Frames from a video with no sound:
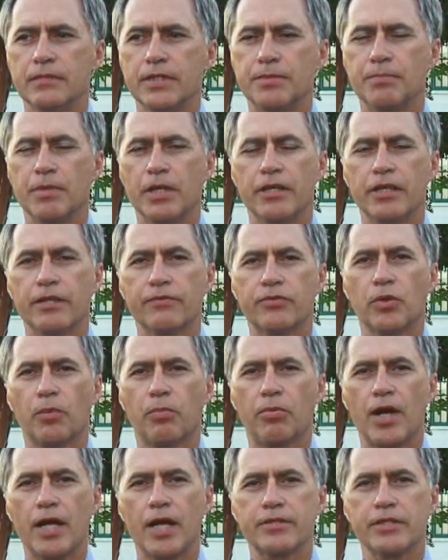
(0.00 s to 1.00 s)
it's been a difficult
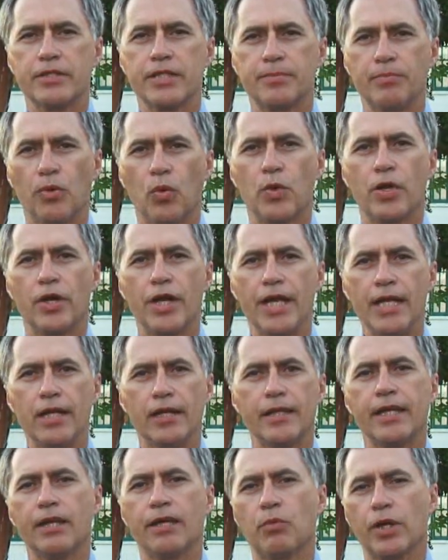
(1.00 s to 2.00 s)
process, but we're
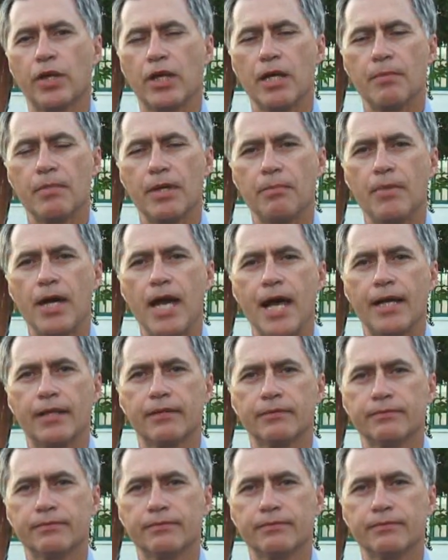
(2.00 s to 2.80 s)
healing and we're coming back.